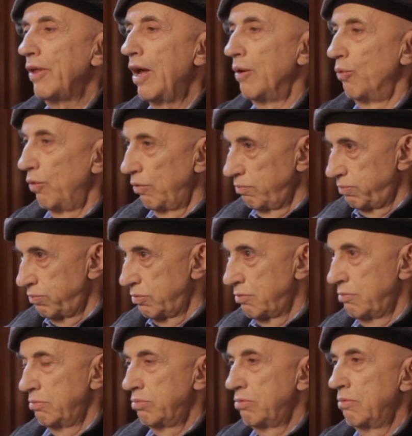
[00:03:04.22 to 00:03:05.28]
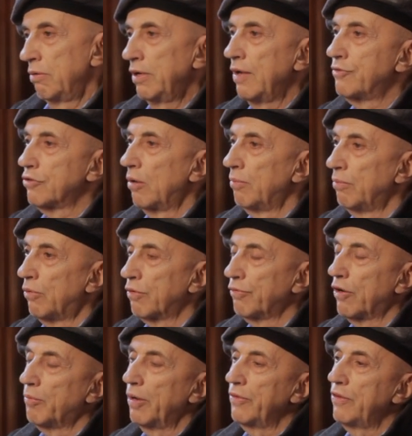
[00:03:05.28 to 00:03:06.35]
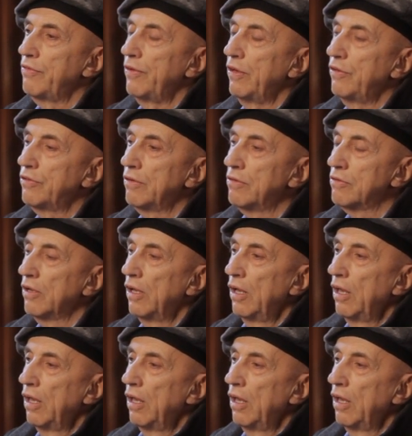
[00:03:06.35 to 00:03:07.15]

and we'll give some more formal definitions,